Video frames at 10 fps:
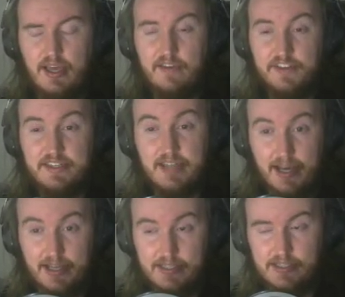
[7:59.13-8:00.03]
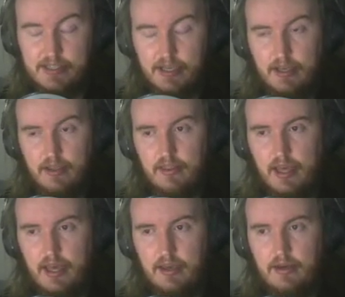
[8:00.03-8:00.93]
If it does,
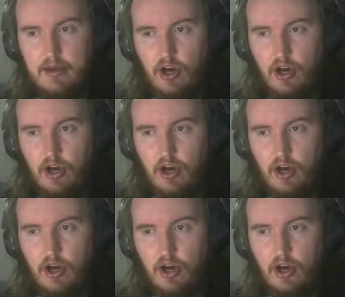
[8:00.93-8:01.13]
then